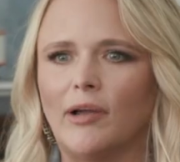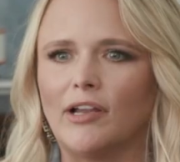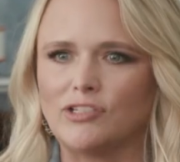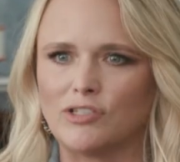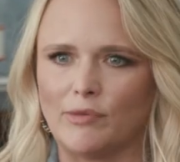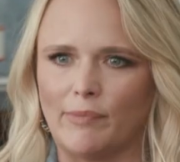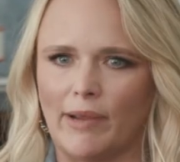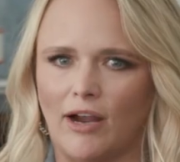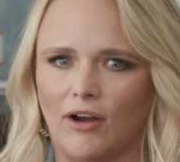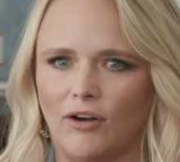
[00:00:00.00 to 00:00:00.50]

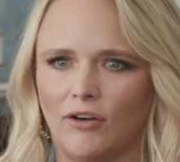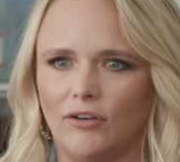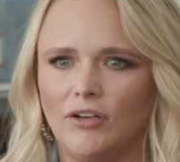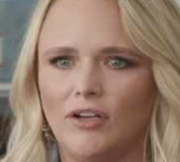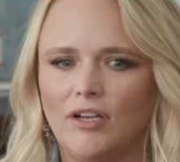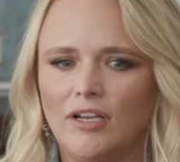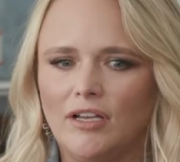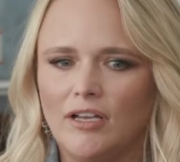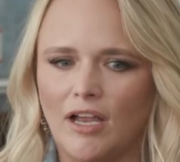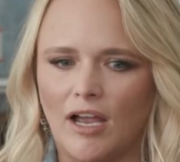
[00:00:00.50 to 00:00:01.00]
much about,
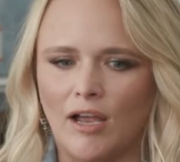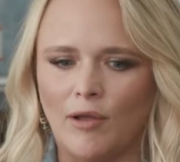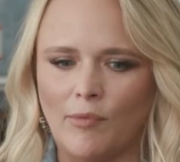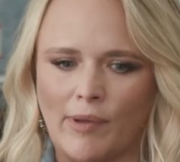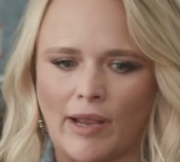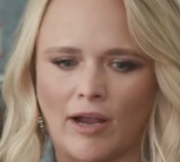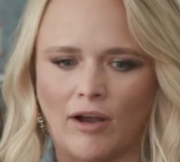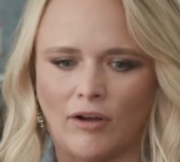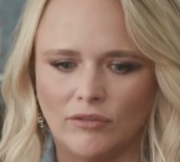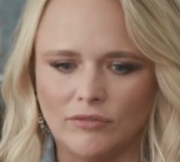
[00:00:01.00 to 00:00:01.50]

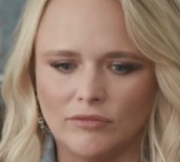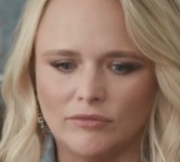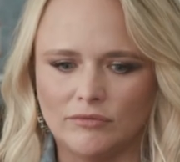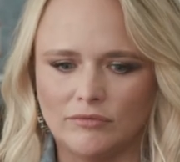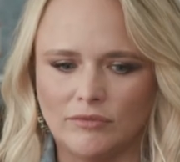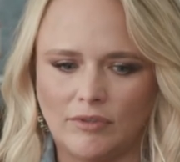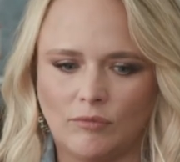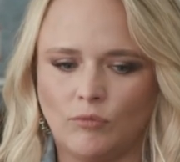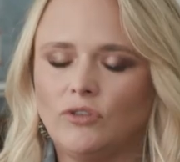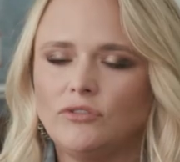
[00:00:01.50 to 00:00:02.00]
about
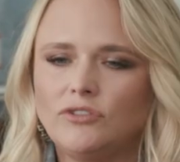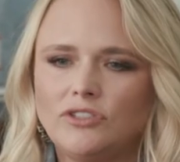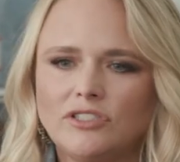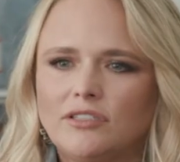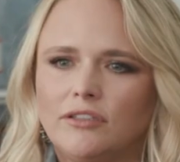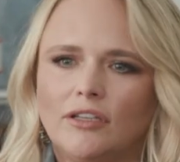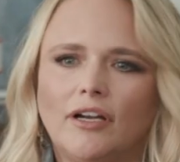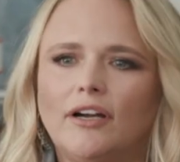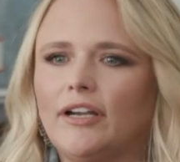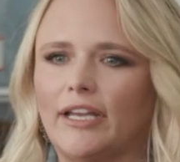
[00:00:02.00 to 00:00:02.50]
well,
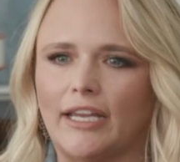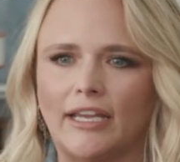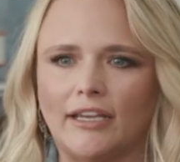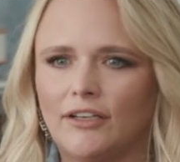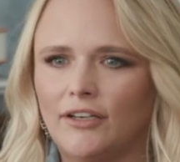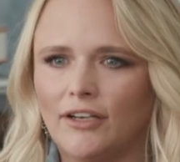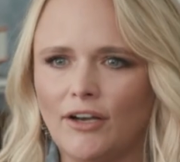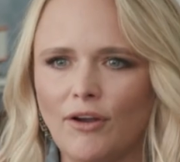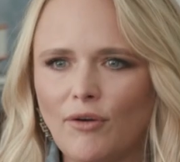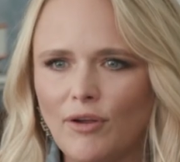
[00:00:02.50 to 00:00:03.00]
just
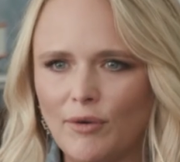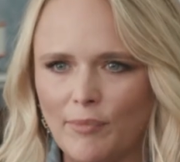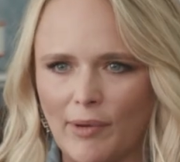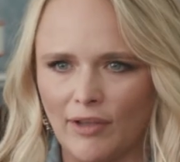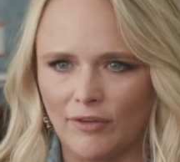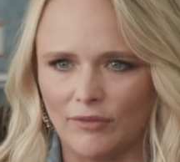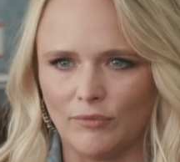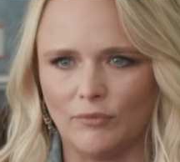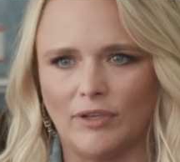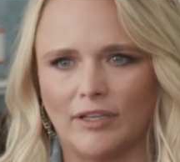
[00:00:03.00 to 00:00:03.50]
learning, you know,
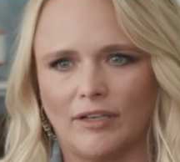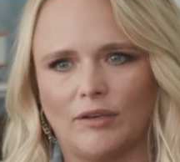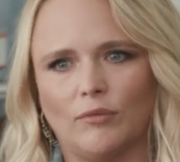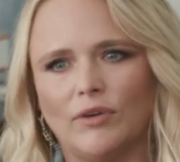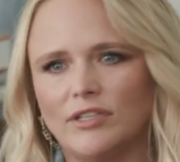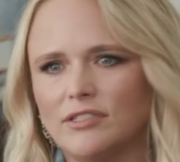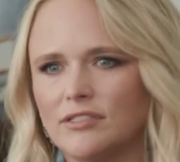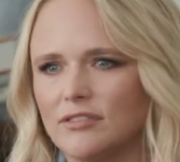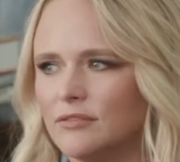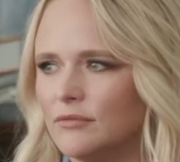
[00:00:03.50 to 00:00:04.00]
about what,
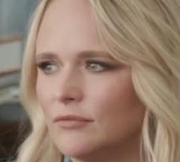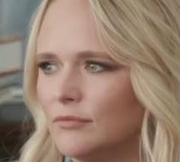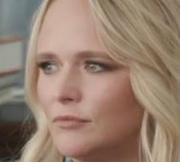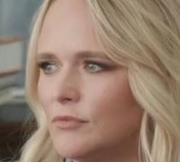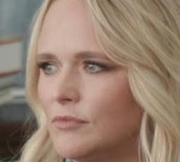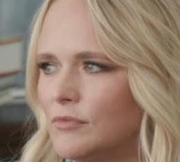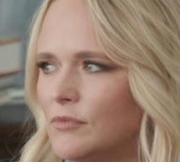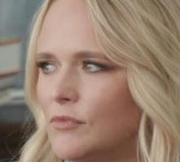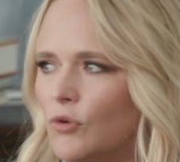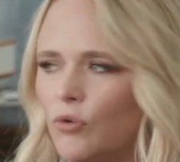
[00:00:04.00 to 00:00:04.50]
what's
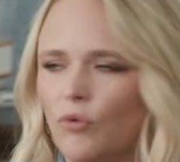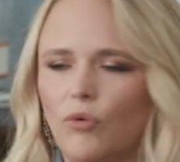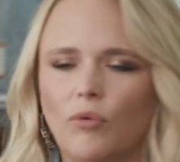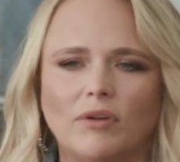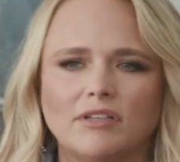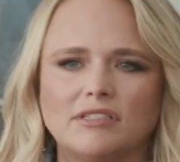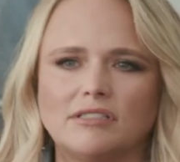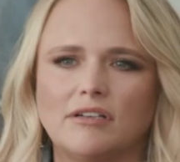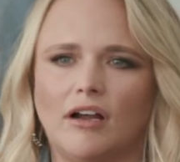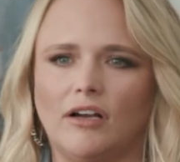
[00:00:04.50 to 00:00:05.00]
cool,
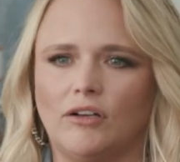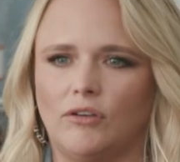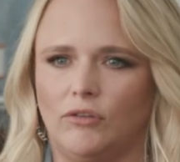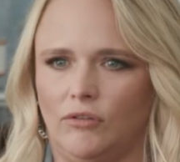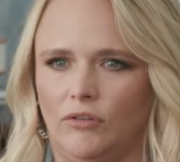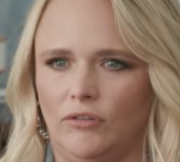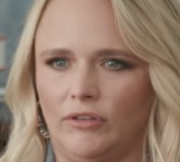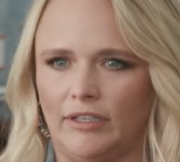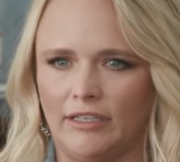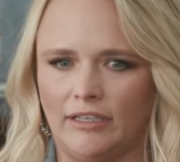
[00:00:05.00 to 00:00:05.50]
what's not
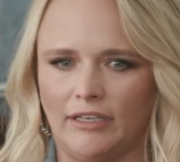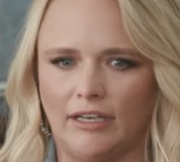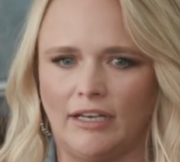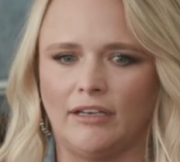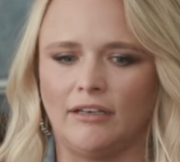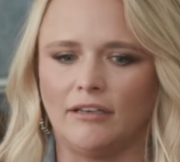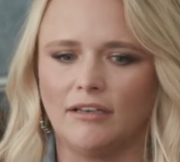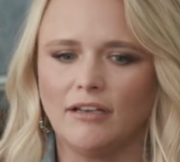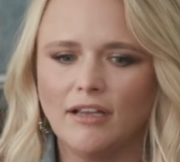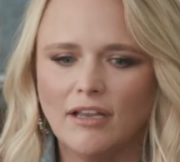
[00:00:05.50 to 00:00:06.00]
cool, and,
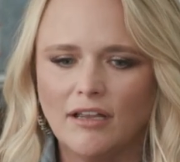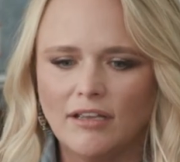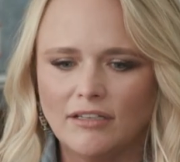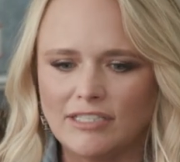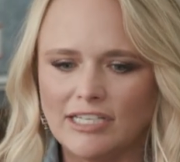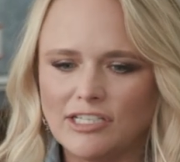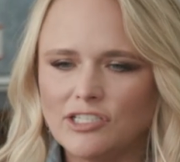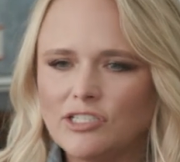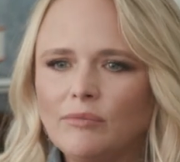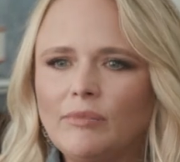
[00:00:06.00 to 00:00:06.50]
and
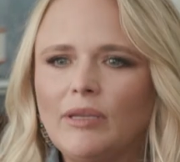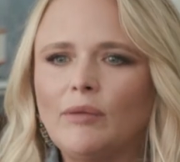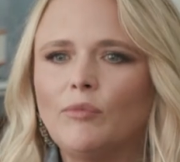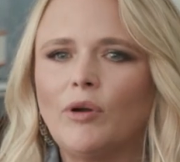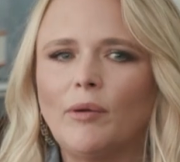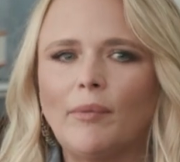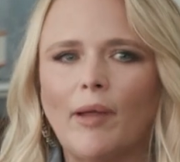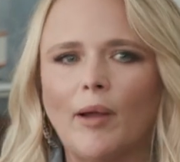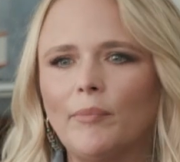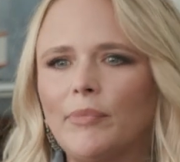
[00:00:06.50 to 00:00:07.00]
teaching me
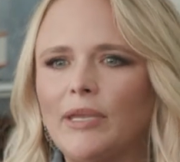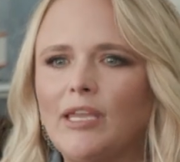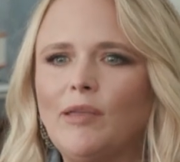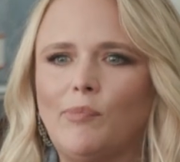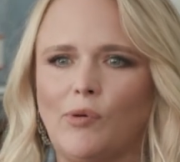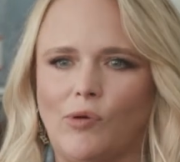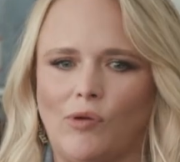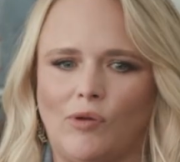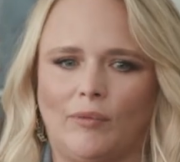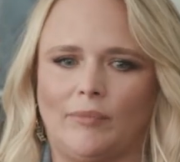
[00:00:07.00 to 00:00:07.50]
more about
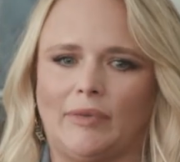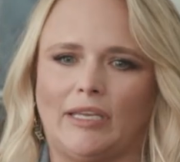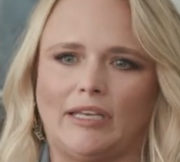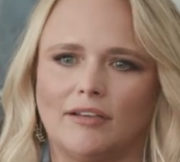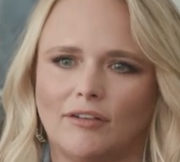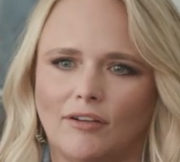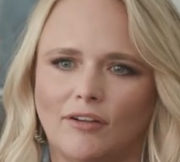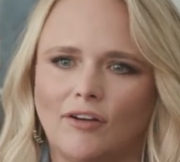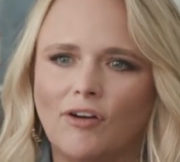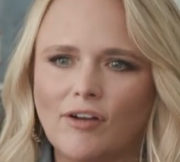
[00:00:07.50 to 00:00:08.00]
people. I
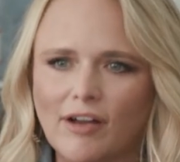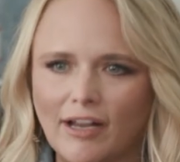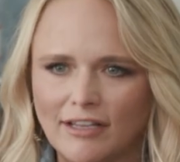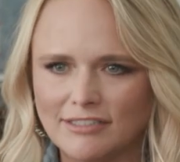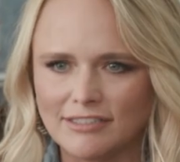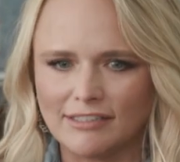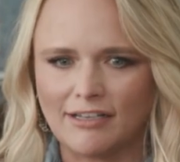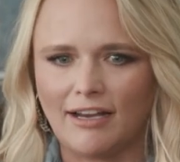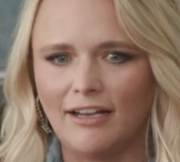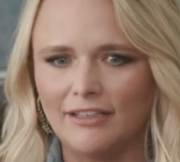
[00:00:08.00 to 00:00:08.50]
mean, all
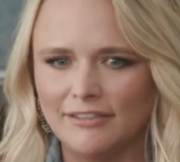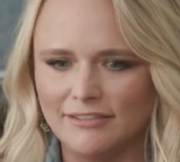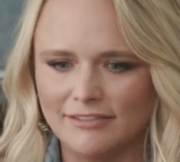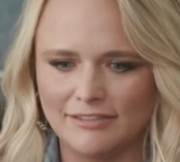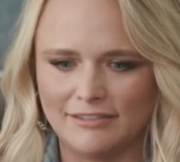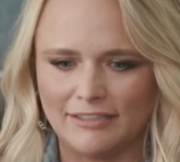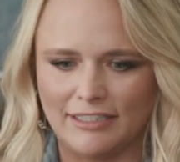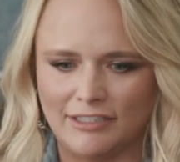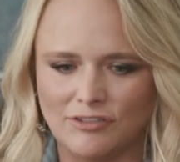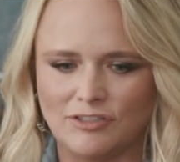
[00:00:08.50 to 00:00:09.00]
kinds of
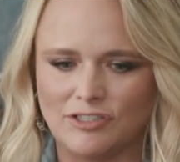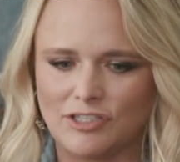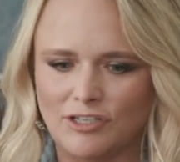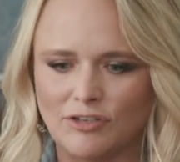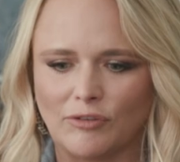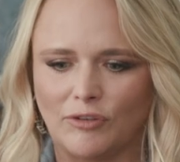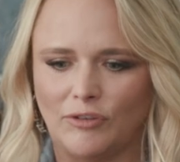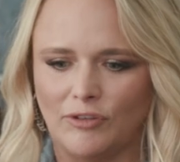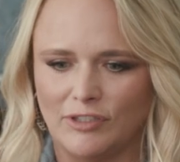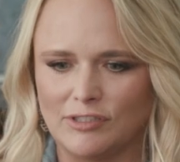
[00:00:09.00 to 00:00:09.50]
kinds in
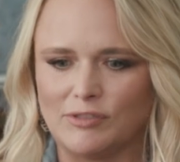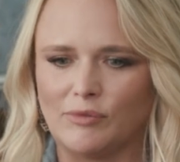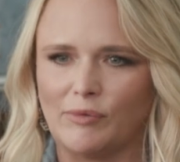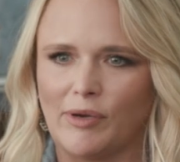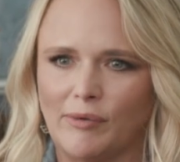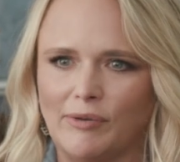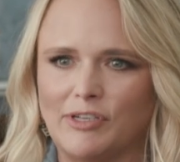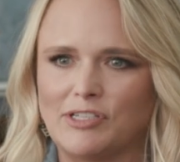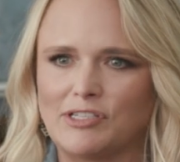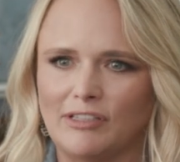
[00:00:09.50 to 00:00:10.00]
general is the
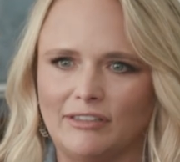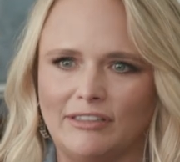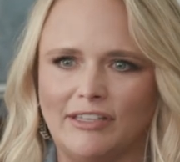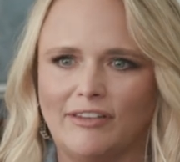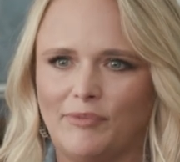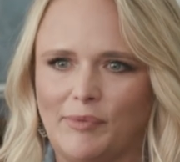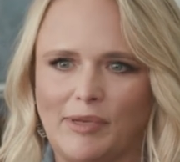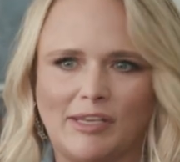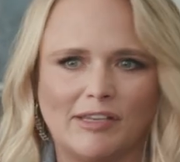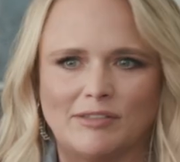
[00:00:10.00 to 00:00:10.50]
way we should
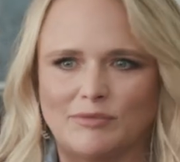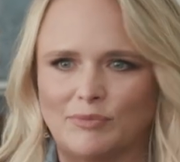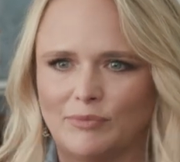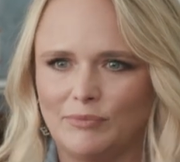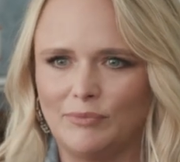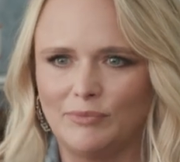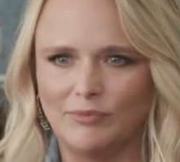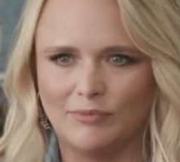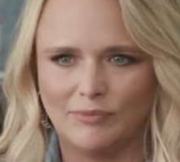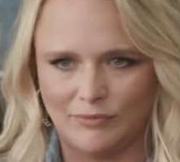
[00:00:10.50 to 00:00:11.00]
live, because
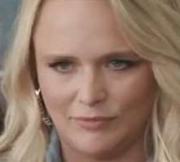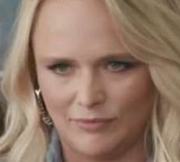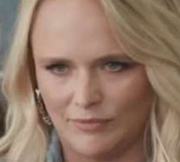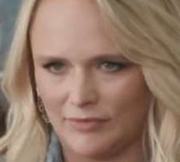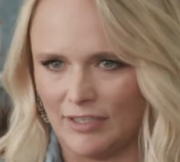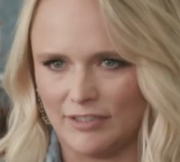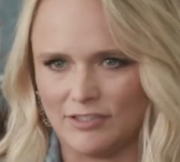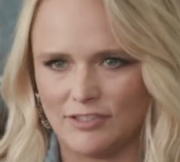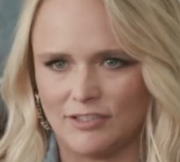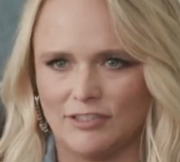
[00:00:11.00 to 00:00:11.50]

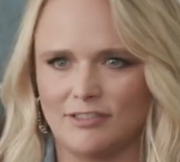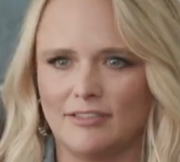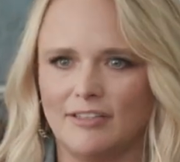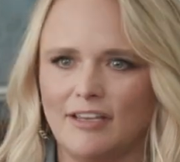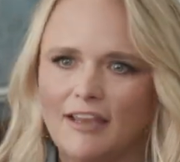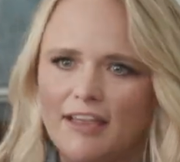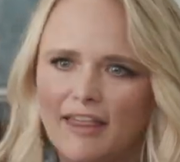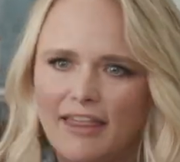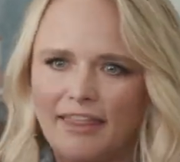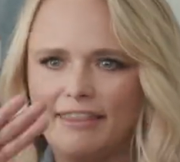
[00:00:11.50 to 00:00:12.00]
that's just,
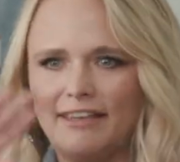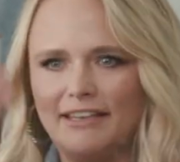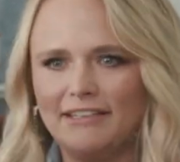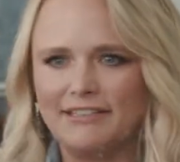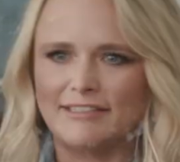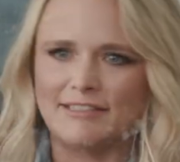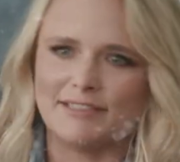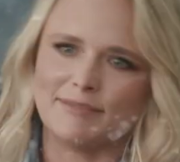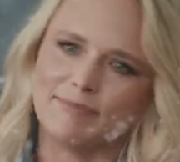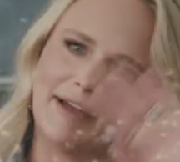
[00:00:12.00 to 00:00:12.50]

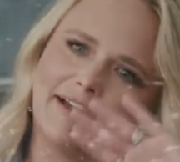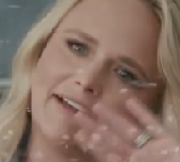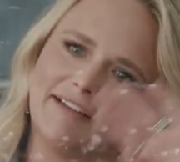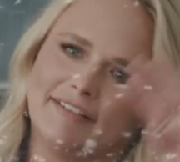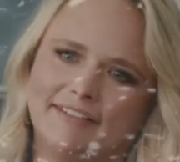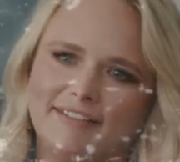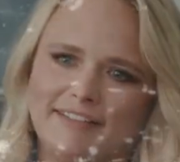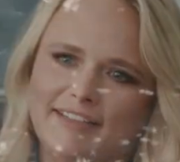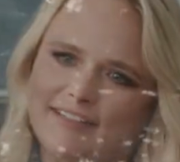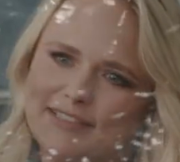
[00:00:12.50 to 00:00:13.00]
this is my,
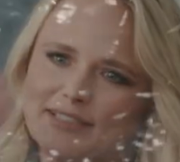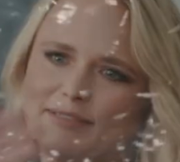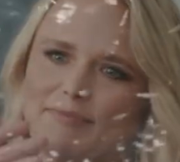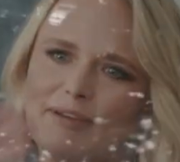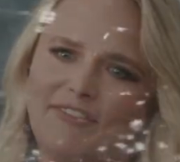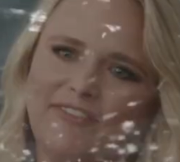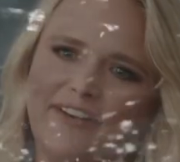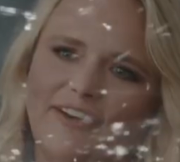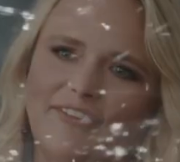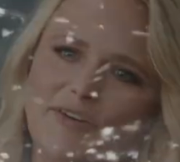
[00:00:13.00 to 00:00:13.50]
this is
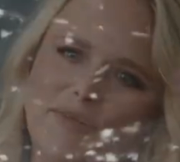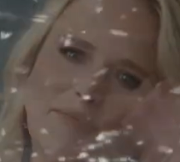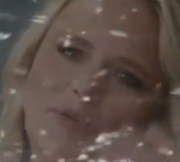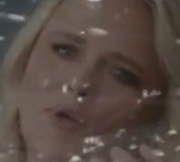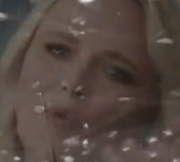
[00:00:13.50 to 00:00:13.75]
my favorite